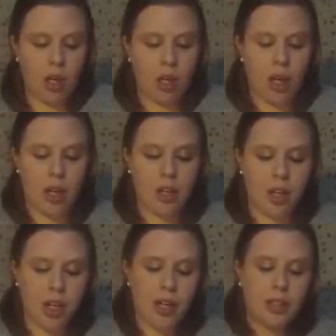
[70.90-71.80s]
And you're
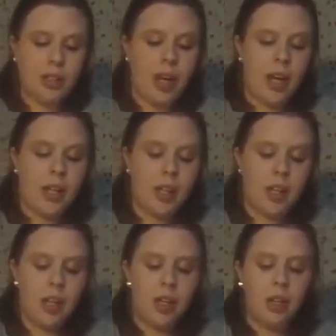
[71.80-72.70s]
going to take
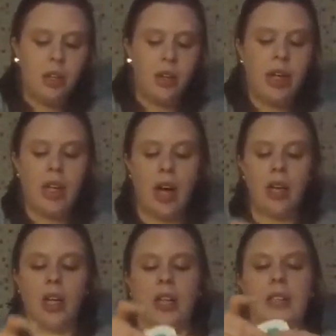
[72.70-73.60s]
the green dot and
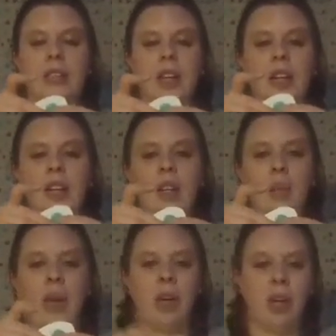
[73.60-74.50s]
you're going to stick it in the
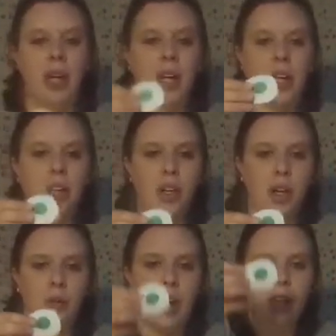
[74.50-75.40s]
middle. And you're going
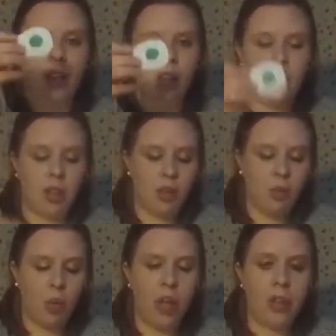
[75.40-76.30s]
to write
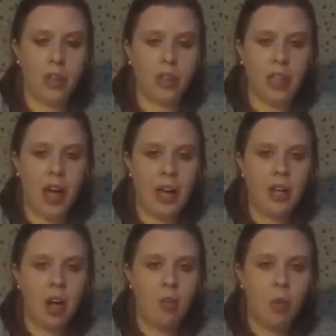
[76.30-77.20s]
1 through 10
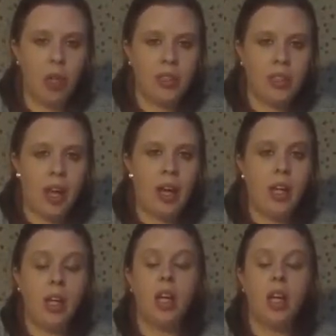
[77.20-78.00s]
on one set.